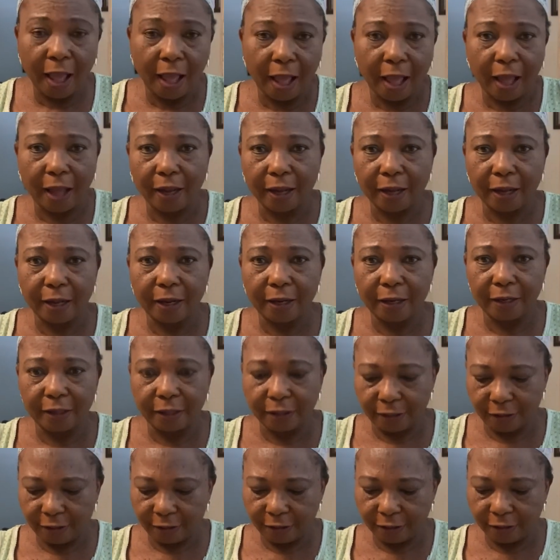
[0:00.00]
Akara
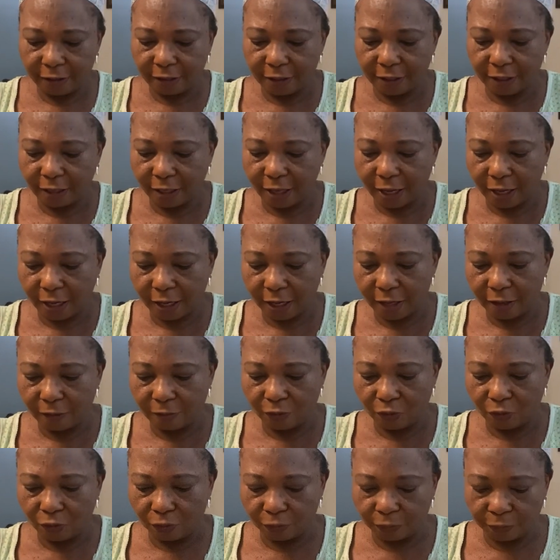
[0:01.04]
and
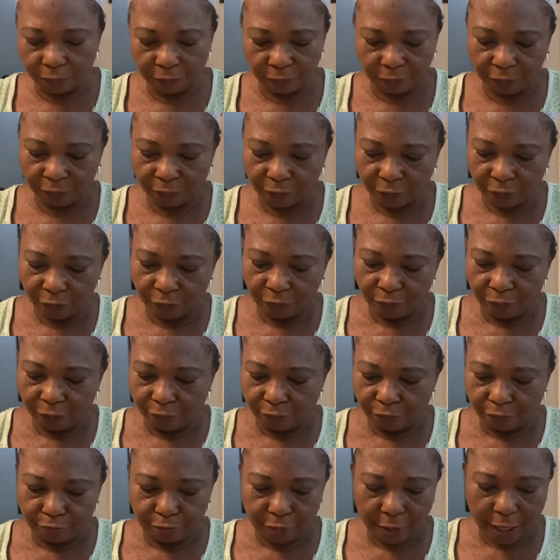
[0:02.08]
Akamu.
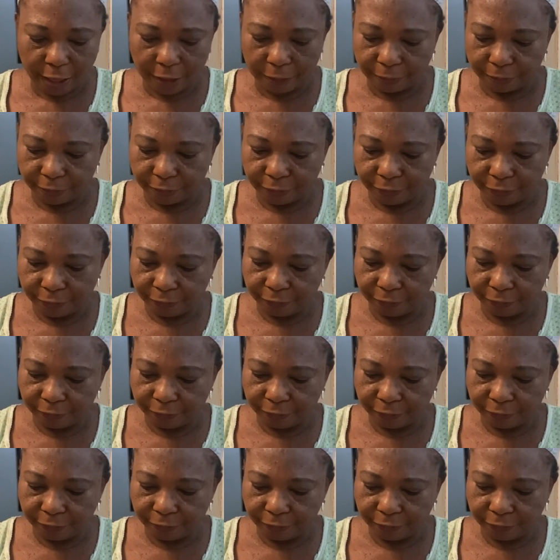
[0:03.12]
Pap. pop.